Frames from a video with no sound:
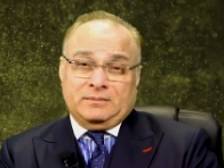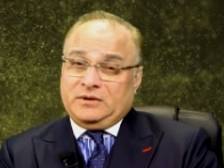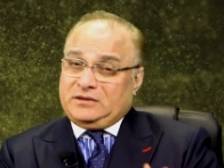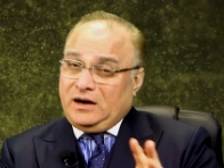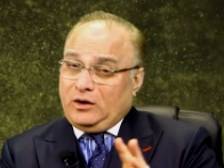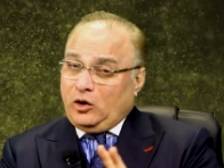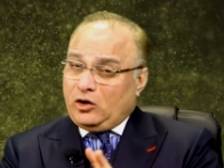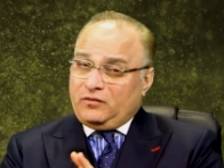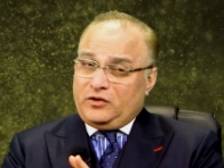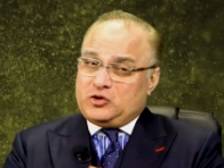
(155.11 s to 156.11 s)
But there are a lot
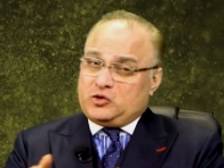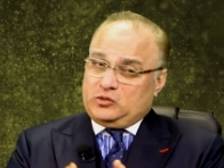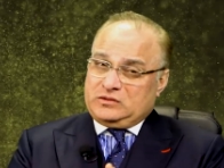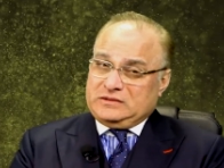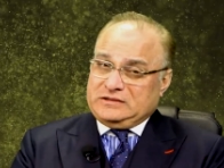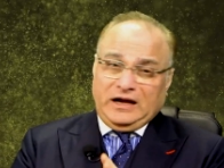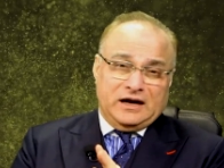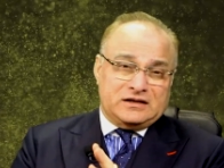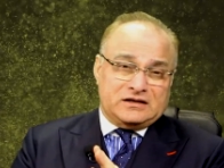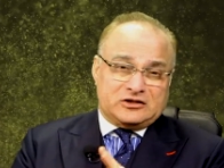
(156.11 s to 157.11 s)
of issues,
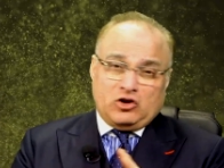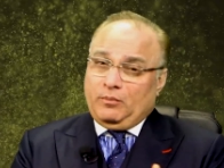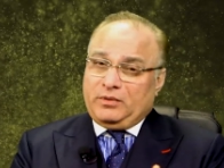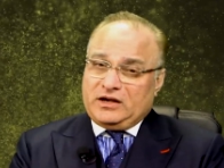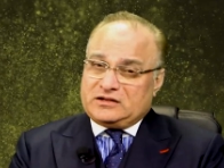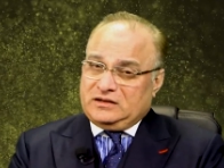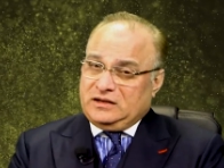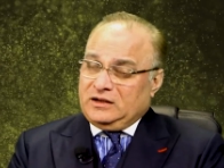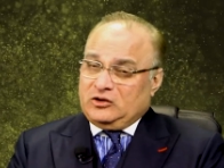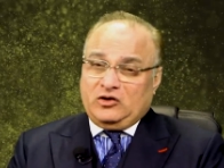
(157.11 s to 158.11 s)
challenges,
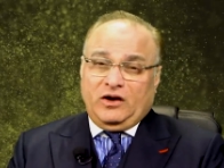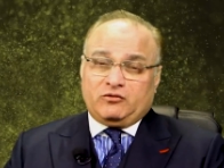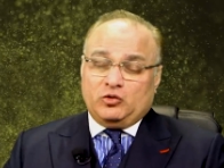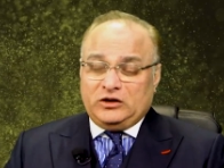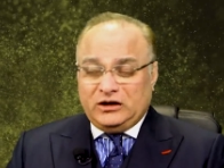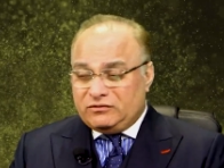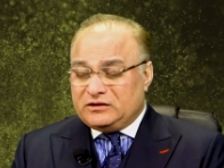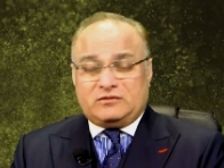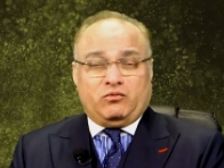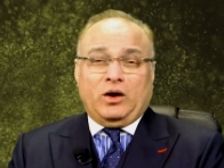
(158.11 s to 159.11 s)
complications. You have to deal
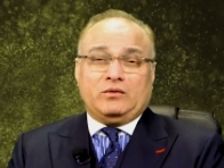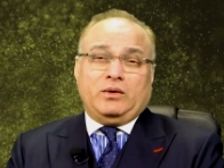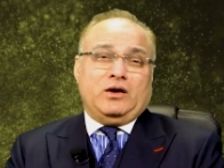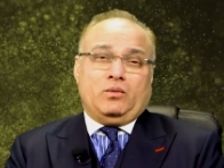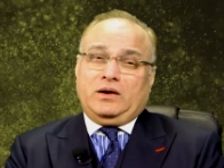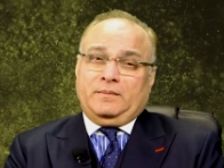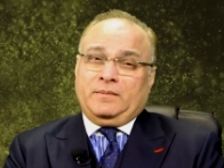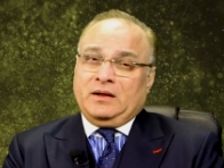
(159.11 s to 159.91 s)
with it one by one.